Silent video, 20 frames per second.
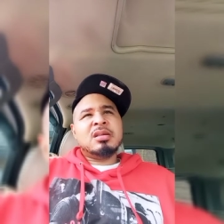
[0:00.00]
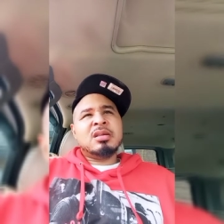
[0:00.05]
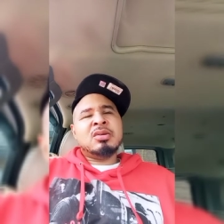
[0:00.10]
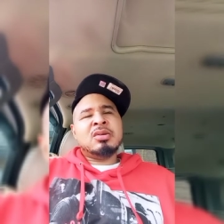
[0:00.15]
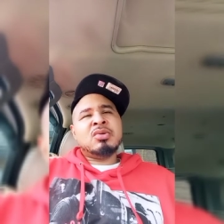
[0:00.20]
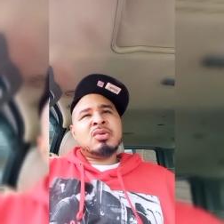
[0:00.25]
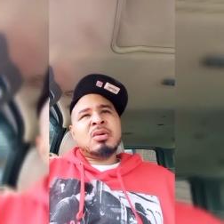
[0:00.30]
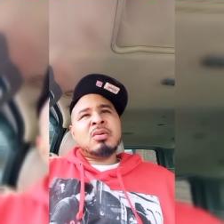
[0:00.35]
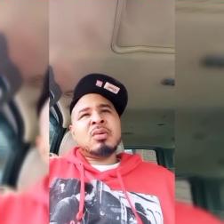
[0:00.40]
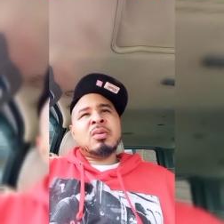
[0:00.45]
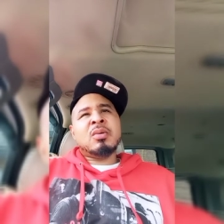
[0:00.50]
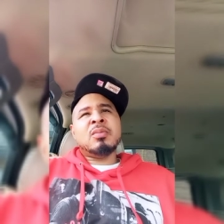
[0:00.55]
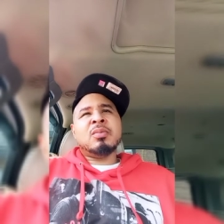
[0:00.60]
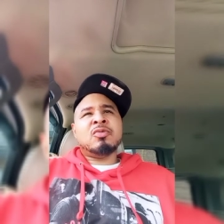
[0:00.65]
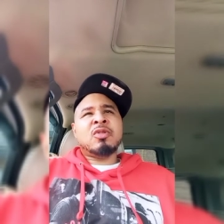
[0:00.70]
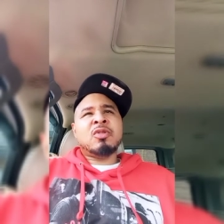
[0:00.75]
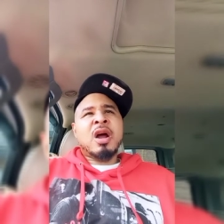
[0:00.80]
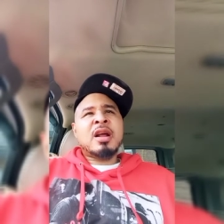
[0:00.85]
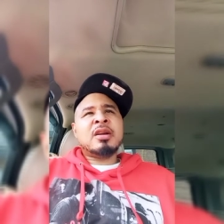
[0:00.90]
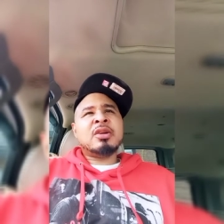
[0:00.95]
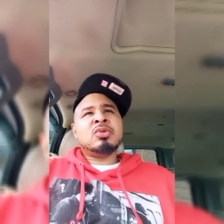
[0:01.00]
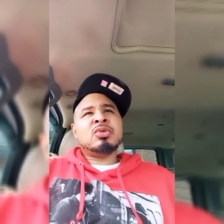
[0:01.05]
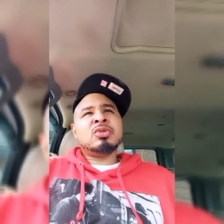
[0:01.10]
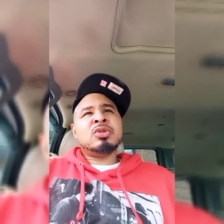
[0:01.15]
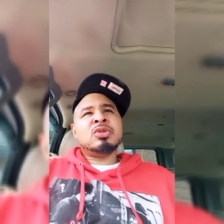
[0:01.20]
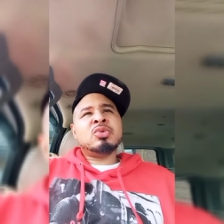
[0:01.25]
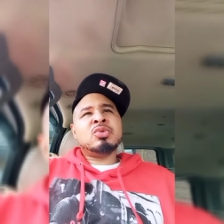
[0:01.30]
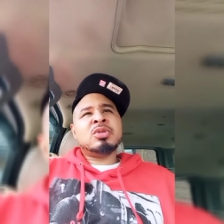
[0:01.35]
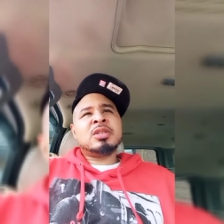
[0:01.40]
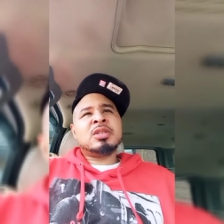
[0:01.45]
You know, Rondo will
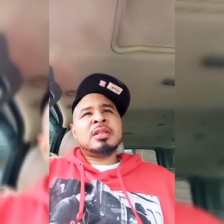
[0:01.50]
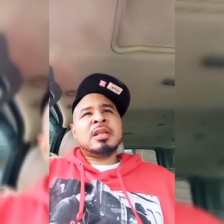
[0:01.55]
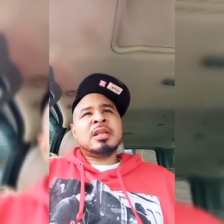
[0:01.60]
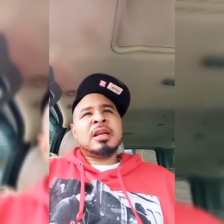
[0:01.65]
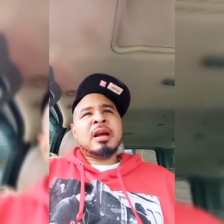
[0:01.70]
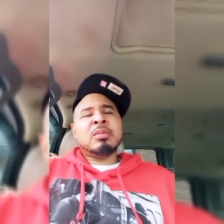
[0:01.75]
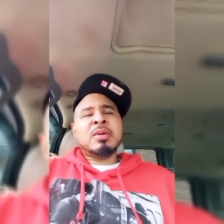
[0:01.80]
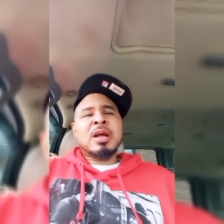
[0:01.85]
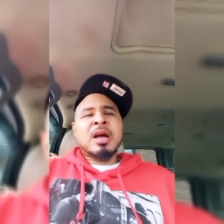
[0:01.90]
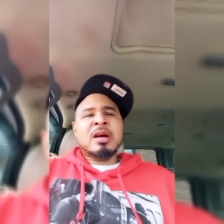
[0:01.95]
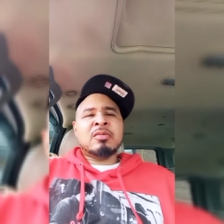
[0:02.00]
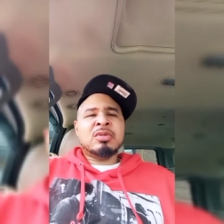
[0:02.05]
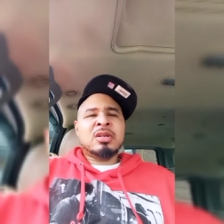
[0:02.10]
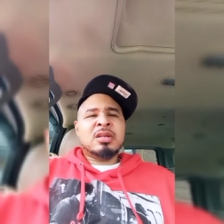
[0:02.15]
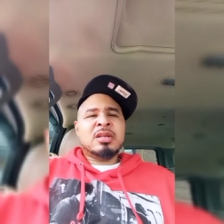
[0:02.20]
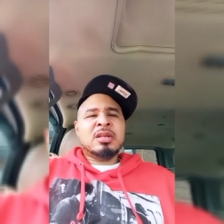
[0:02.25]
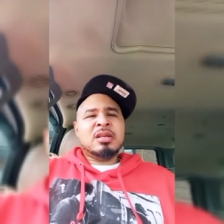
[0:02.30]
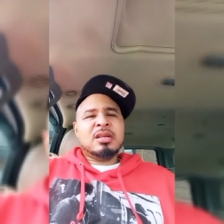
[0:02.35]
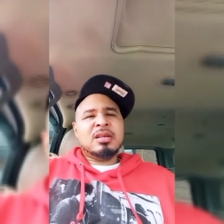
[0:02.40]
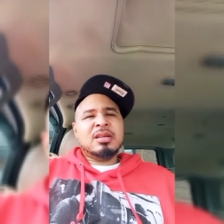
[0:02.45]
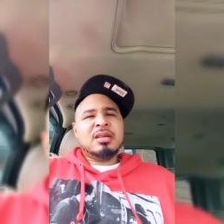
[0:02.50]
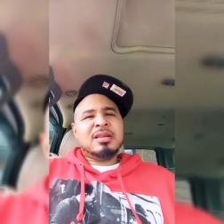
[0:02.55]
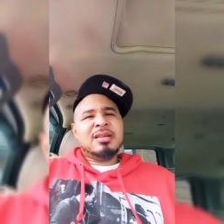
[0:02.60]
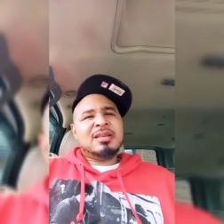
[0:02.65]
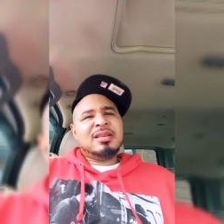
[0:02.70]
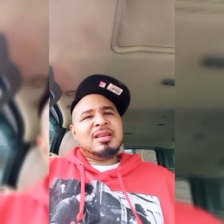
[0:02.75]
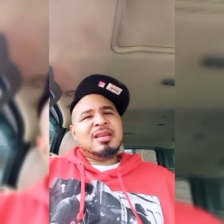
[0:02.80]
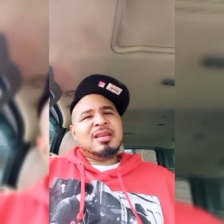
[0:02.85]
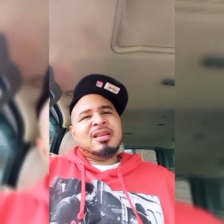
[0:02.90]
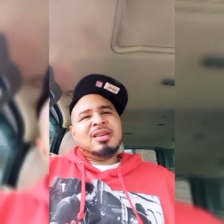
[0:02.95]
do his thing. I'm not really.
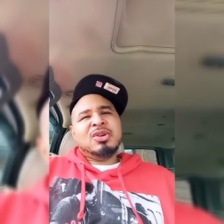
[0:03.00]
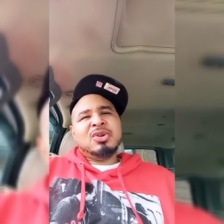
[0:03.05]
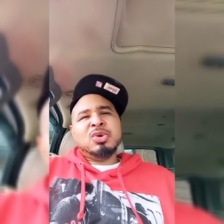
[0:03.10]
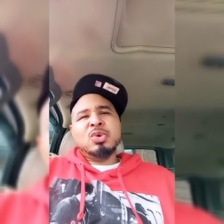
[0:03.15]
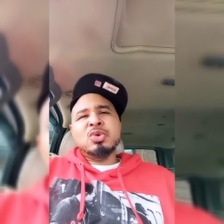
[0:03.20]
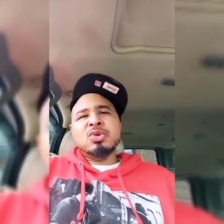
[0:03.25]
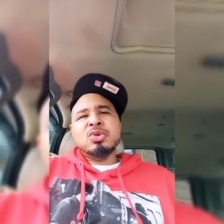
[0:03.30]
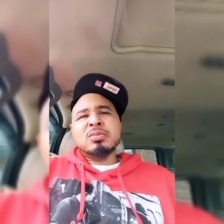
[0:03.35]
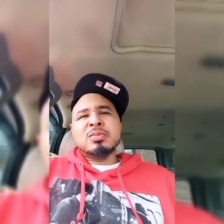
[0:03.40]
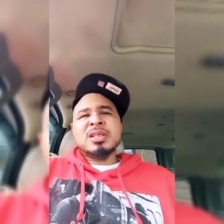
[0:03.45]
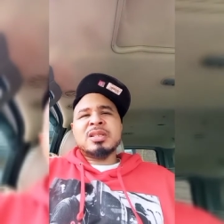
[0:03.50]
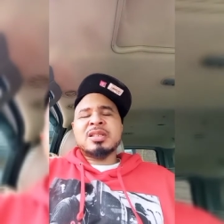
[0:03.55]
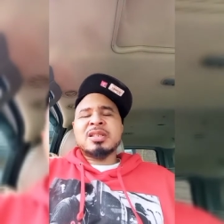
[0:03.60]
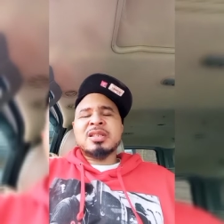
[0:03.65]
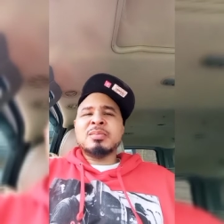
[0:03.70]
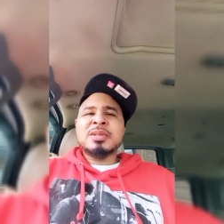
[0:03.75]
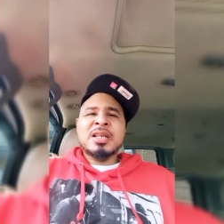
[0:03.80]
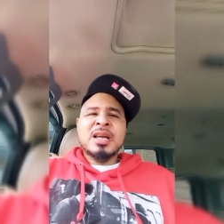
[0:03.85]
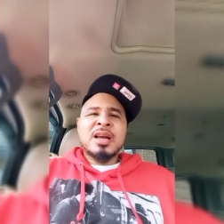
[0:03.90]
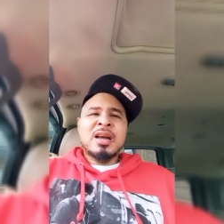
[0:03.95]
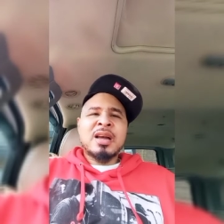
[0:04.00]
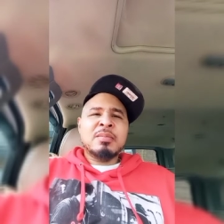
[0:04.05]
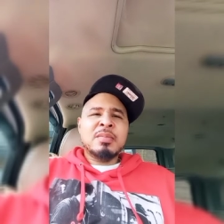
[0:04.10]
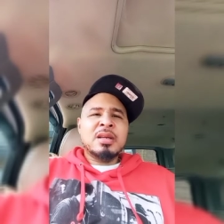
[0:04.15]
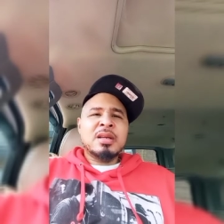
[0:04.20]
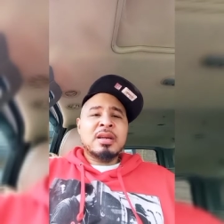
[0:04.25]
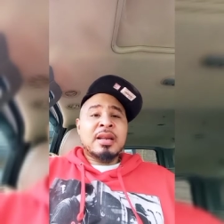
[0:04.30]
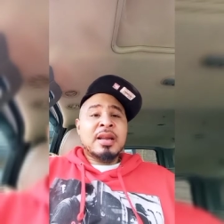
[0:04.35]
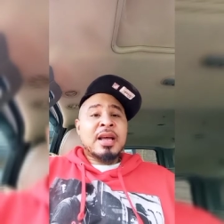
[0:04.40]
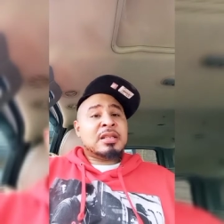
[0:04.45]
Kuzma sometime
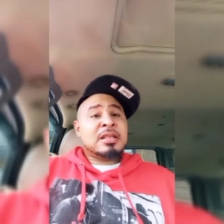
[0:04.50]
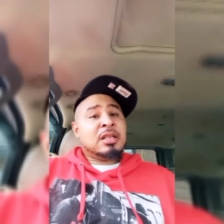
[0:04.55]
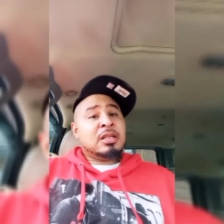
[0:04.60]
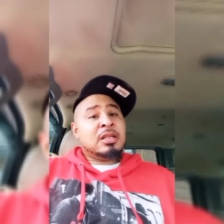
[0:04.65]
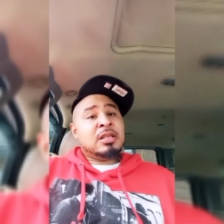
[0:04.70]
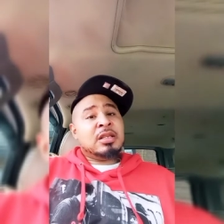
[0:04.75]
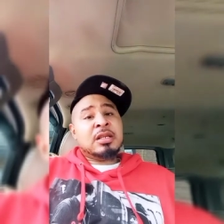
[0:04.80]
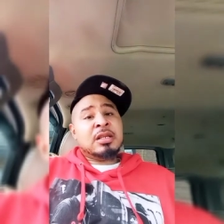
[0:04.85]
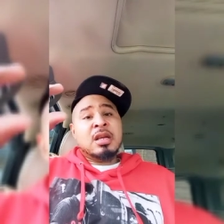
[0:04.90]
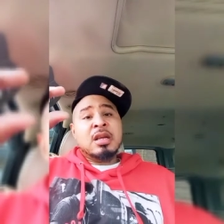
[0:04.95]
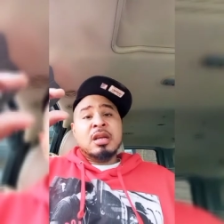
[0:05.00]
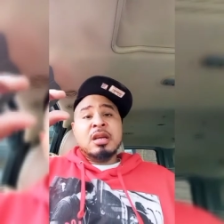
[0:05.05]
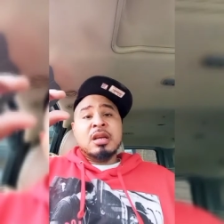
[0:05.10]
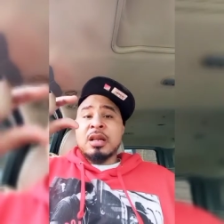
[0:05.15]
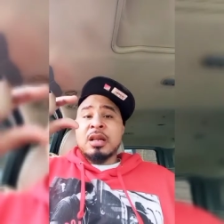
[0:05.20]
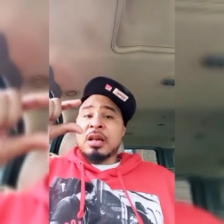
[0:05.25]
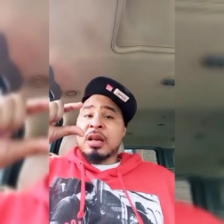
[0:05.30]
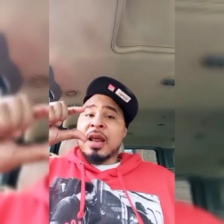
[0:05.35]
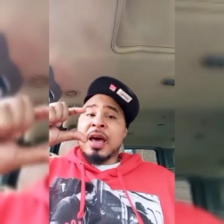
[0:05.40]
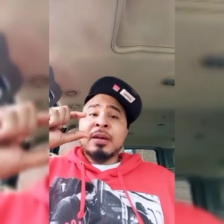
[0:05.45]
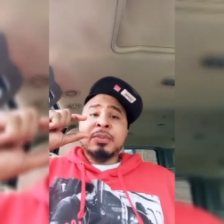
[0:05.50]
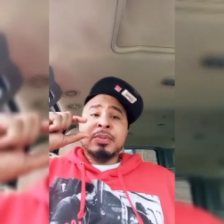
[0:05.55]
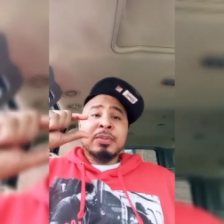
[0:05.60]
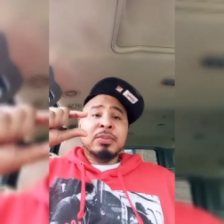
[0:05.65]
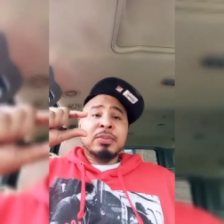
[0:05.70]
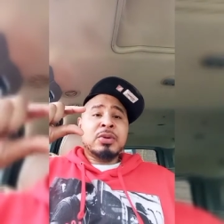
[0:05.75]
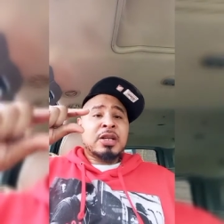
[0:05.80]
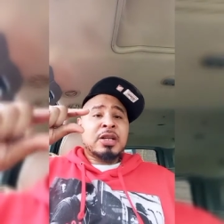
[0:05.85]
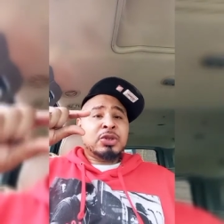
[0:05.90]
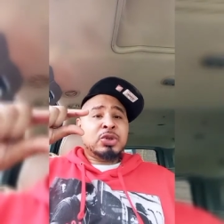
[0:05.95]
and and a lot of
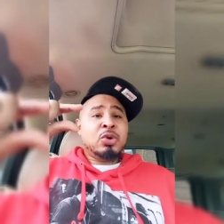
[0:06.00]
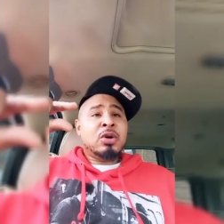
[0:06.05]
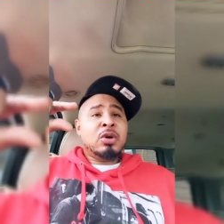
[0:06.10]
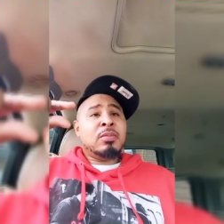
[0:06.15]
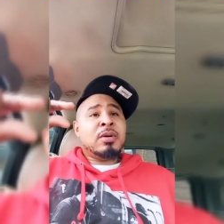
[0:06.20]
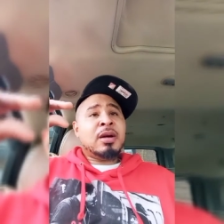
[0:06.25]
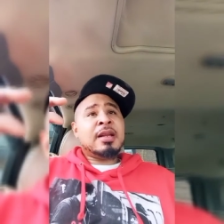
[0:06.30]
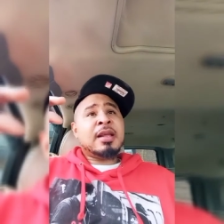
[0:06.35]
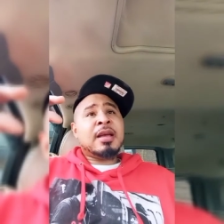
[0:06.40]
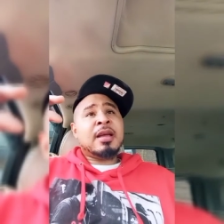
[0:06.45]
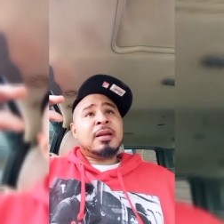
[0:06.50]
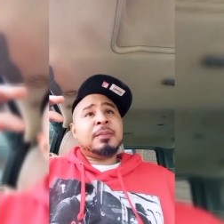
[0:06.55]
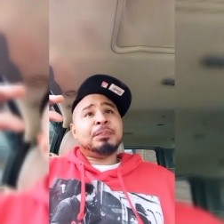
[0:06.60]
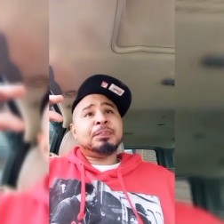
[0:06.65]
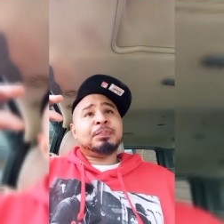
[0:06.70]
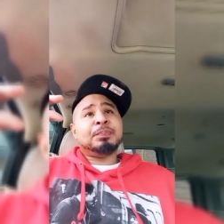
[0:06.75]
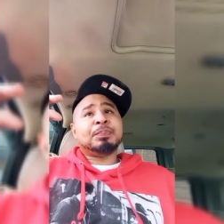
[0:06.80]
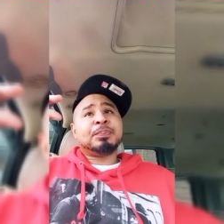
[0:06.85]
people not talking about that.